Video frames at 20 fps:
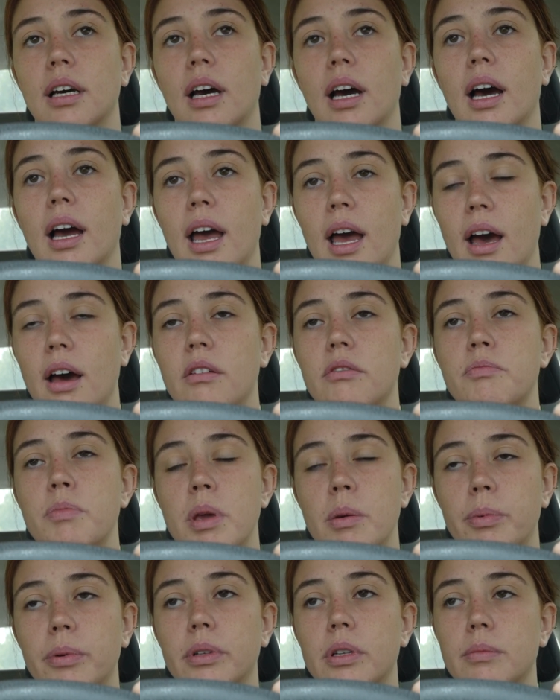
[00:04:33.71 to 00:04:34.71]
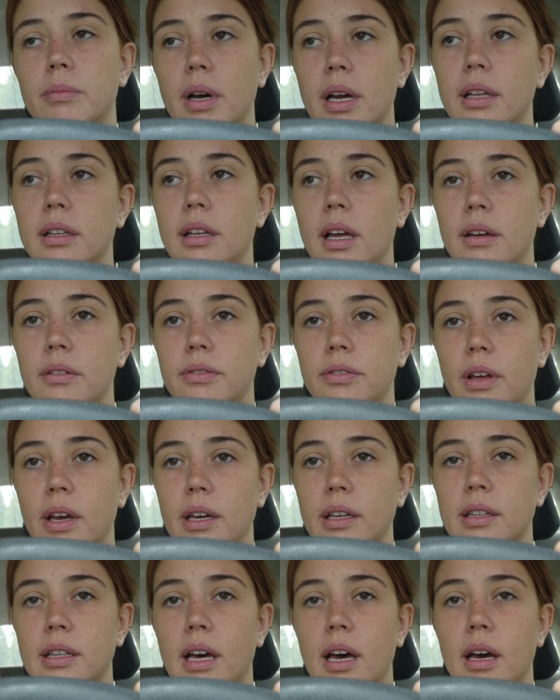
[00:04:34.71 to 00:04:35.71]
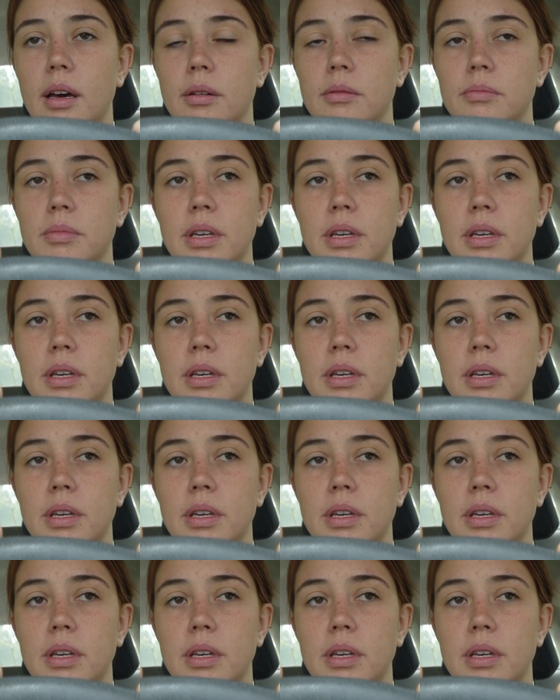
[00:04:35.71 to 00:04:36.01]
I have people in my life like that,